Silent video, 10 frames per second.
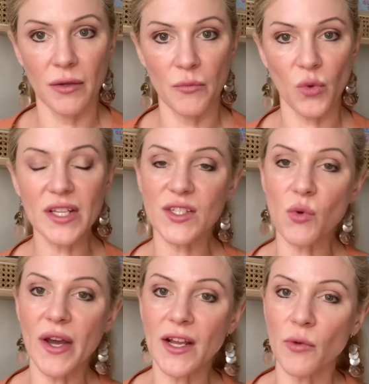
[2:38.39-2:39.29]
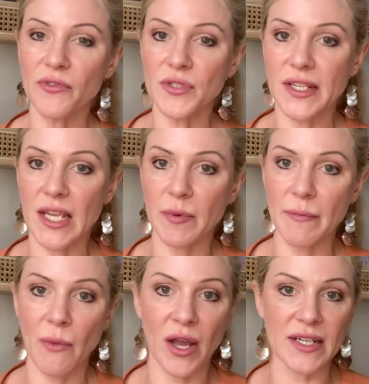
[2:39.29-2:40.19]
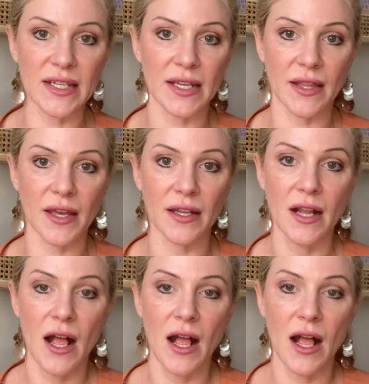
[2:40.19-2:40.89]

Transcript: Well, it's quite helpful to keep in mind here that